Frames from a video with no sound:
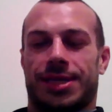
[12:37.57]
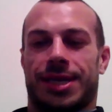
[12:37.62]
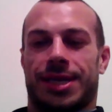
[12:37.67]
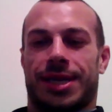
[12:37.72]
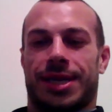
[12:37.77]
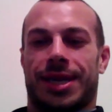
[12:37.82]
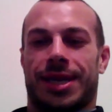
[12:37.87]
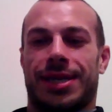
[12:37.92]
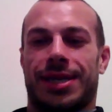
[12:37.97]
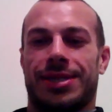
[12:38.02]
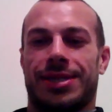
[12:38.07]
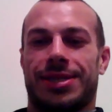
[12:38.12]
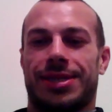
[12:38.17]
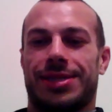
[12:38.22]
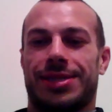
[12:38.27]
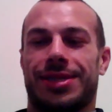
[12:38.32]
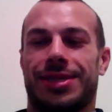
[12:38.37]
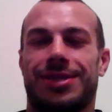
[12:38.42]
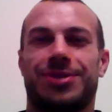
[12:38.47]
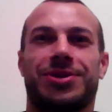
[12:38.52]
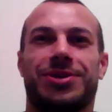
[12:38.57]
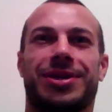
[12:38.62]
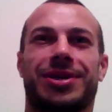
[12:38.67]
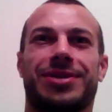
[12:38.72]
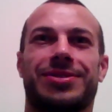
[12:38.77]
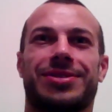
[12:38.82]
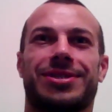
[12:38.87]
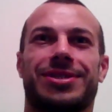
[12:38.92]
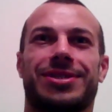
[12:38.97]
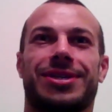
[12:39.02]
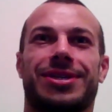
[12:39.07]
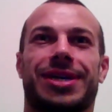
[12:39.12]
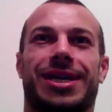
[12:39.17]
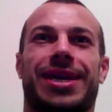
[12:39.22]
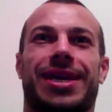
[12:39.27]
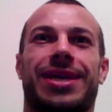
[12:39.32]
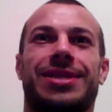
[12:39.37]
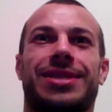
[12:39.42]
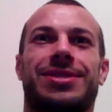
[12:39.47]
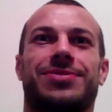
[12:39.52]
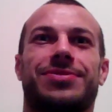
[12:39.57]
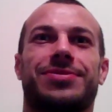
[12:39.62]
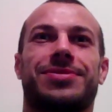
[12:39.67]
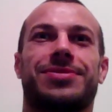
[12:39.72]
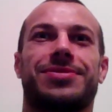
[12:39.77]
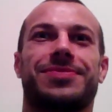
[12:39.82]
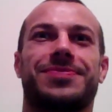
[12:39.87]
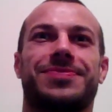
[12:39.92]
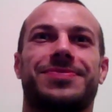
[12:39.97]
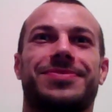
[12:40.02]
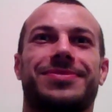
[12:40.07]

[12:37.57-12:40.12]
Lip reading: saying ADCC trials are cancelled.